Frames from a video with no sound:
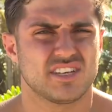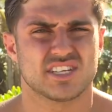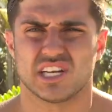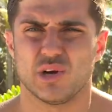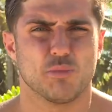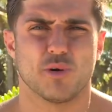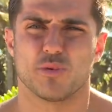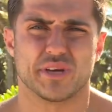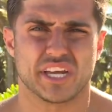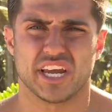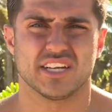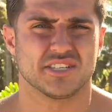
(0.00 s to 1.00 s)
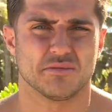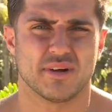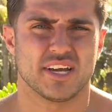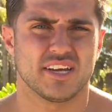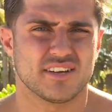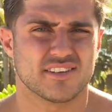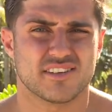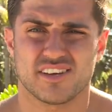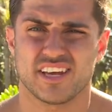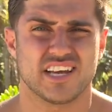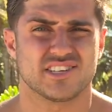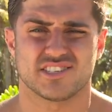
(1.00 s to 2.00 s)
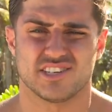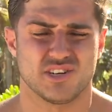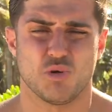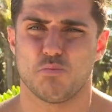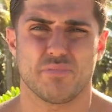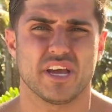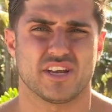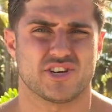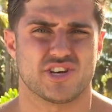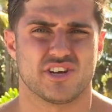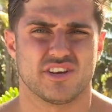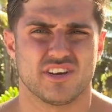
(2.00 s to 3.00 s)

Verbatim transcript: This little Bobby geezer, mate, the geezer's a little bitch.